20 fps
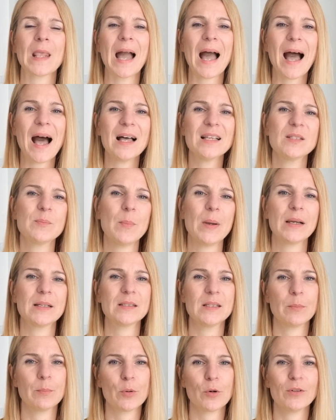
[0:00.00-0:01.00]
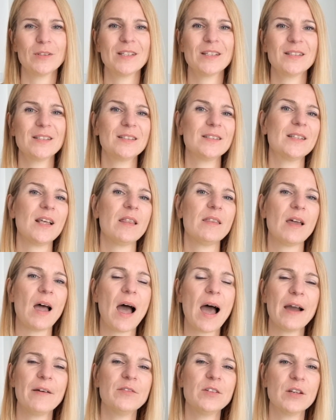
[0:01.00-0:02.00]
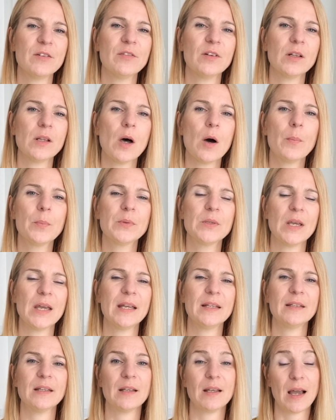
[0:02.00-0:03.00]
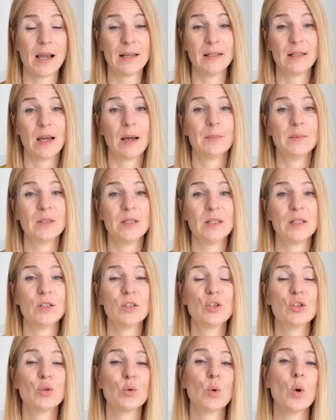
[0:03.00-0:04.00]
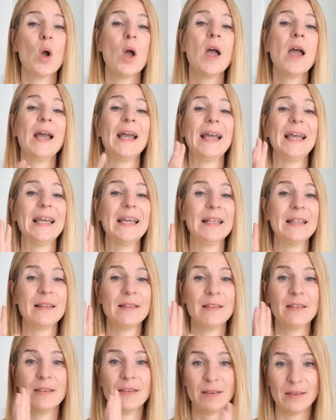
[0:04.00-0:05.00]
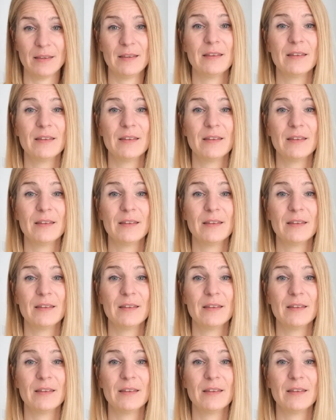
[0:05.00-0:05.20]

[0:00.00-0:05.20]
aspects and processes that I've developed and I tapped into in